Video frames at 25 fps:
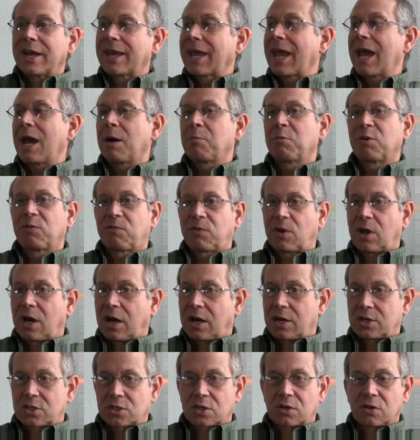
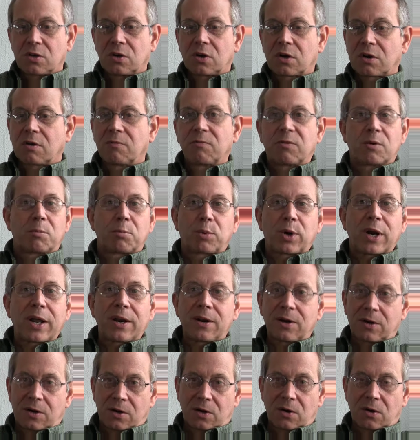camouflage look of a
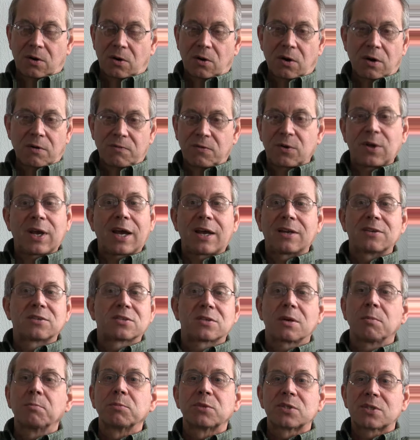Predator, or if you had
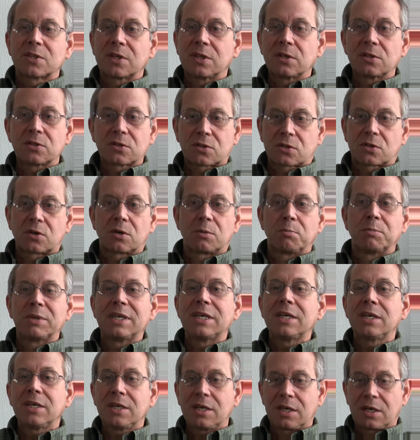some sinister
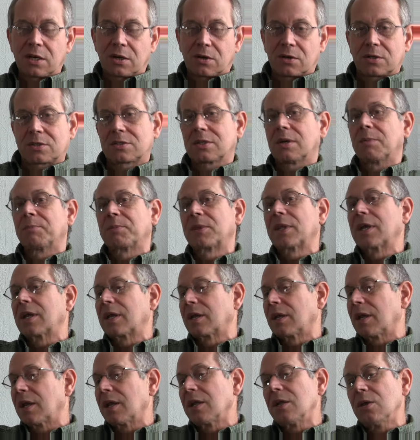being or
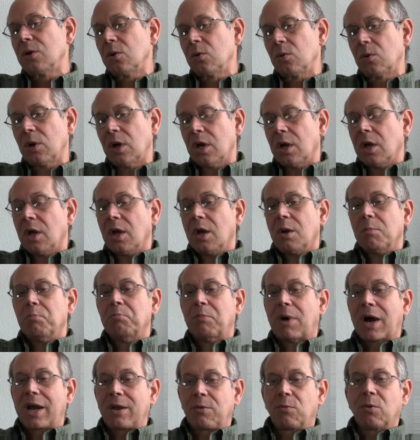something that you
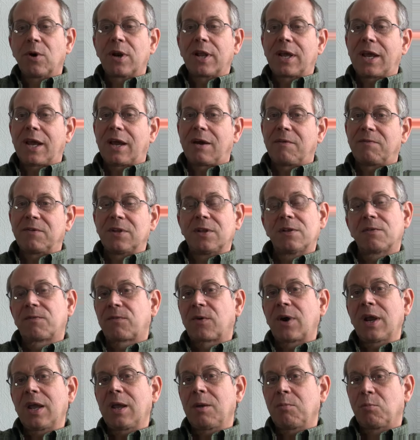might want to have in the
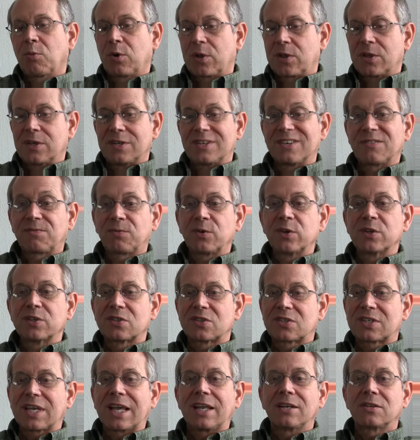frame with a different
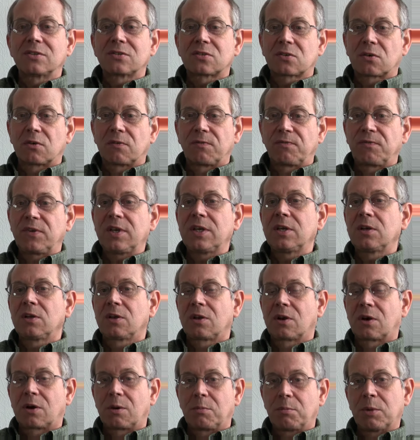sense or
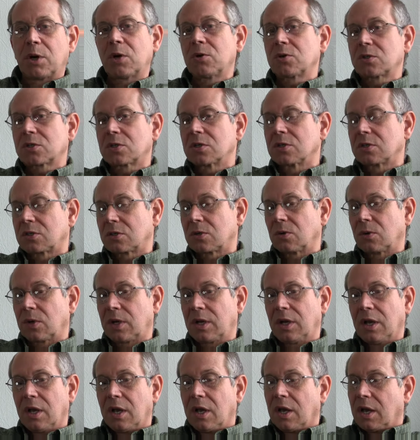feel or emotion to
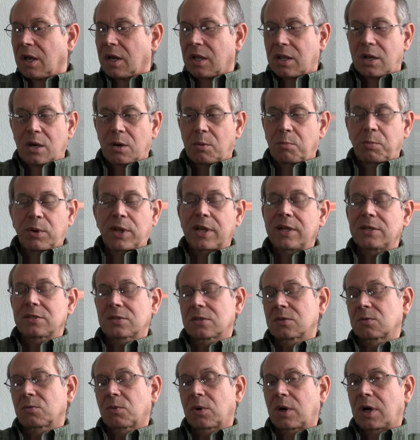it, there are
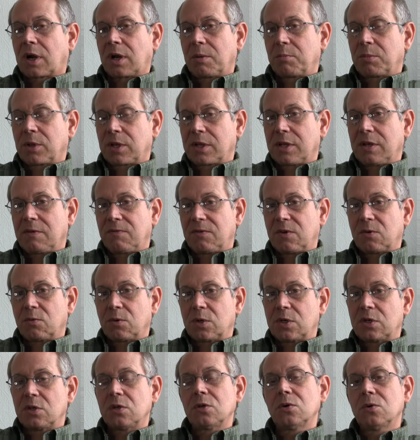places where I believe you
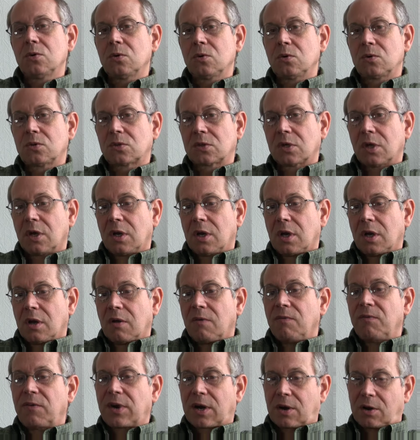would use
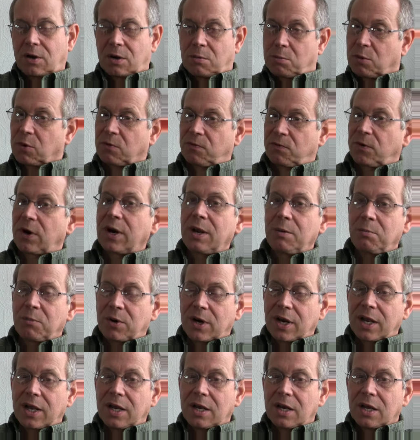variable frame
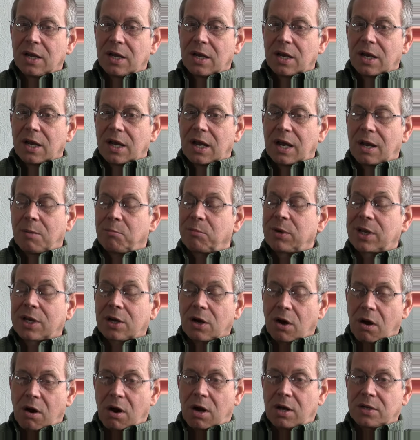rate. And
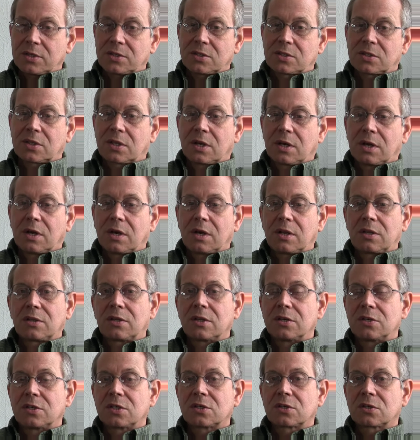because the
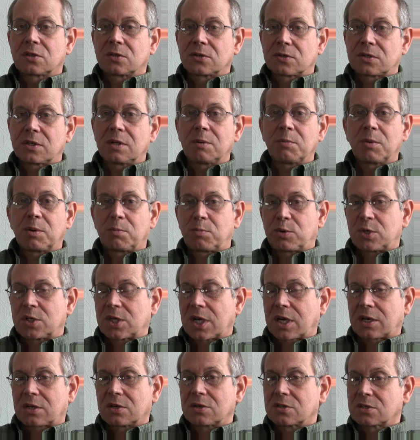digital cinema
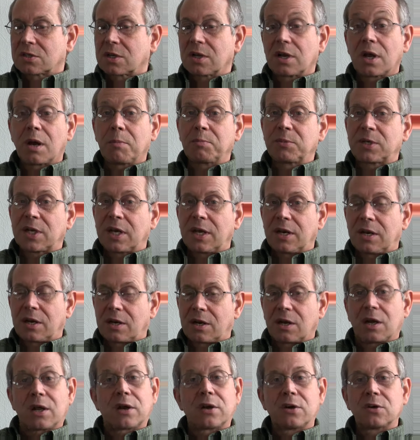projectors can update at
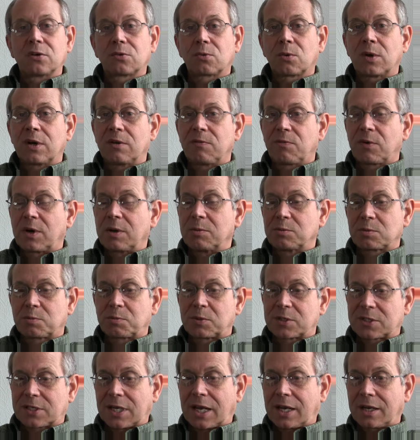120 frames
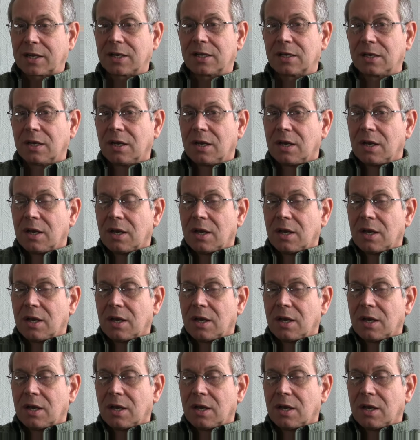per second,